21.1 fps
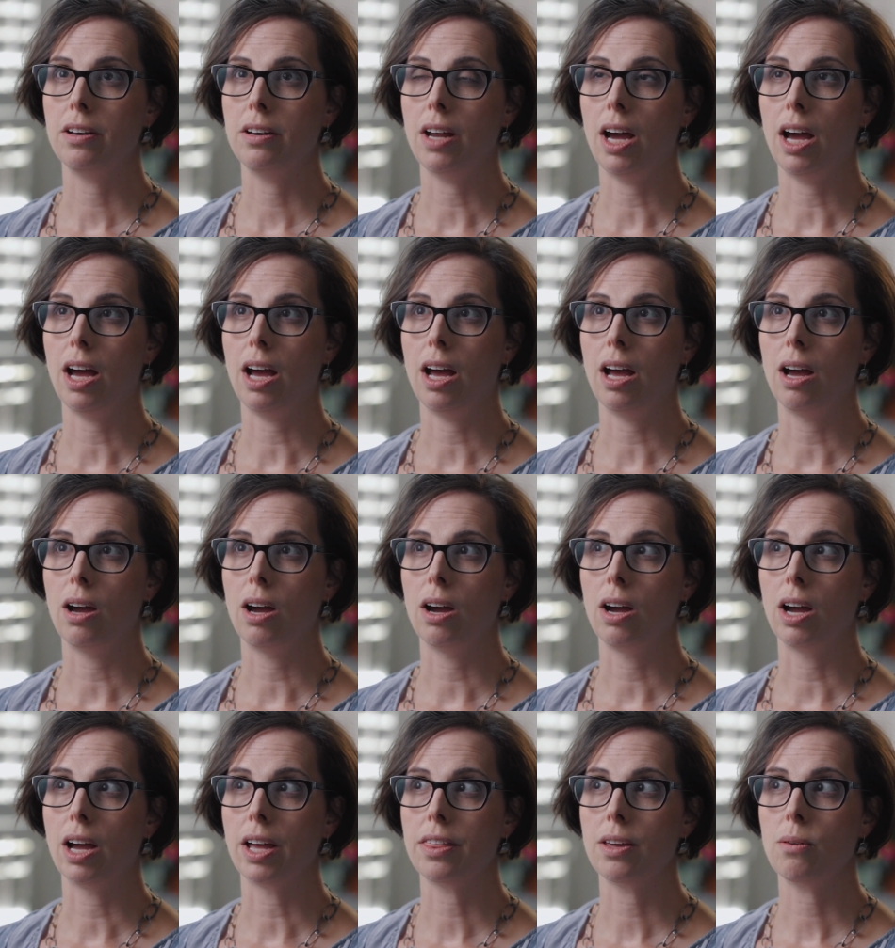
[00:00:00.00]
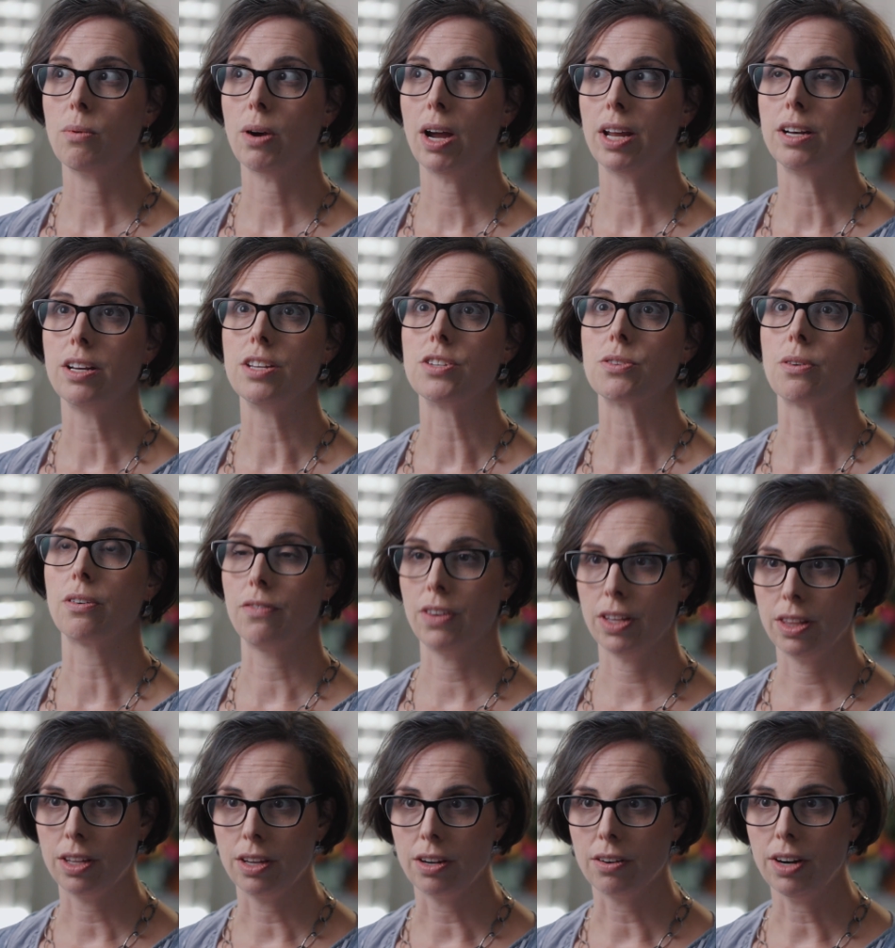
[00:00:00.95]
uh, I think we're headed into our
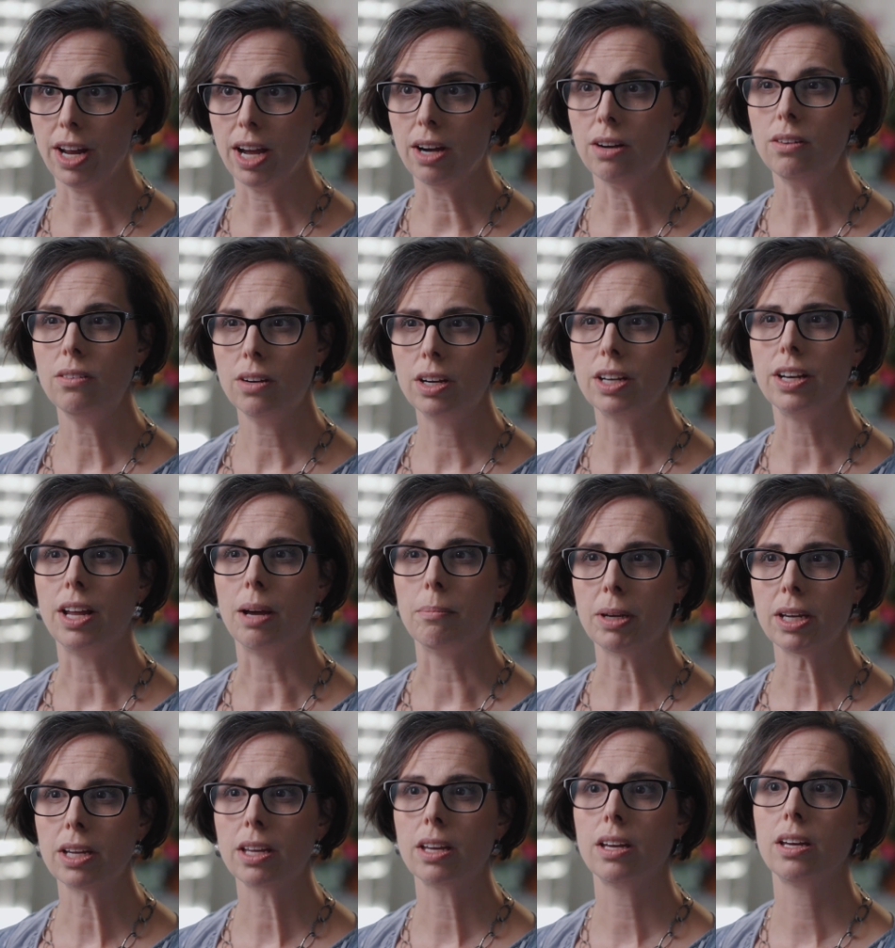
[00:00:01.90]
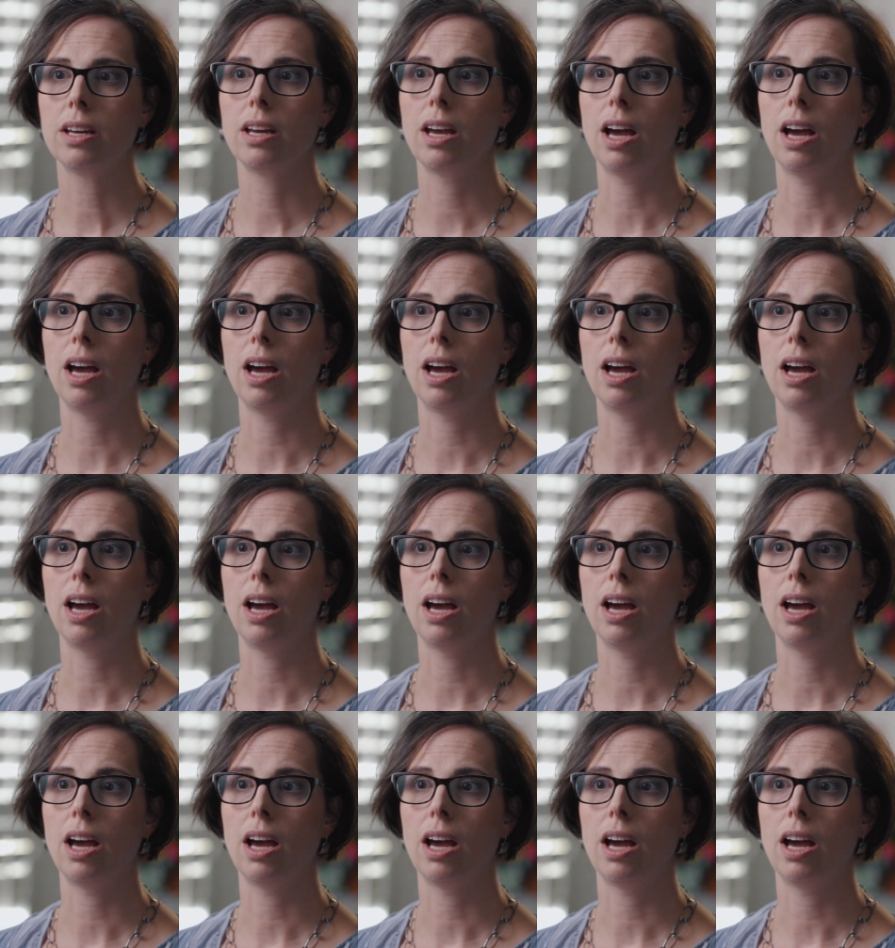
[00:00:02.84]
fifth year now on Epic.